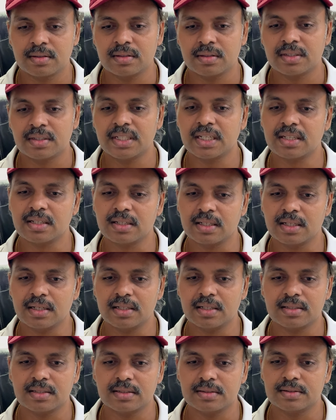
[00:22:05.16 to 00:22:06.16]

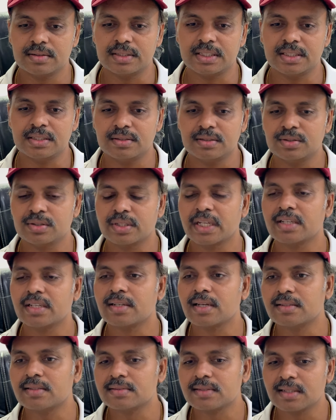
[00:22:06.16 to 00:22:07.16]
technically, right, you can
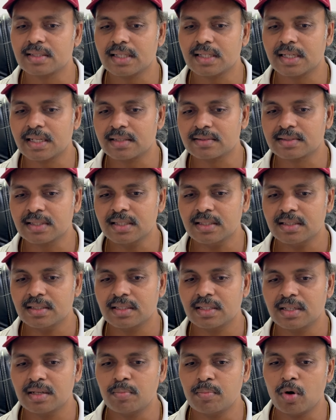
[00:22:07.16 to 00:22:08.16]
consider that as
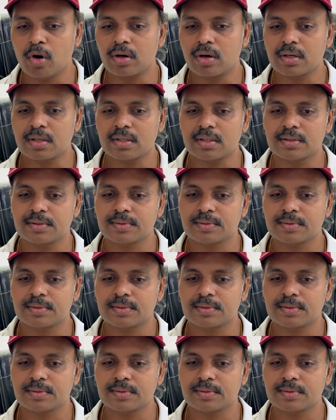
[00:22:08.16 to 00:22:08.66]
a block,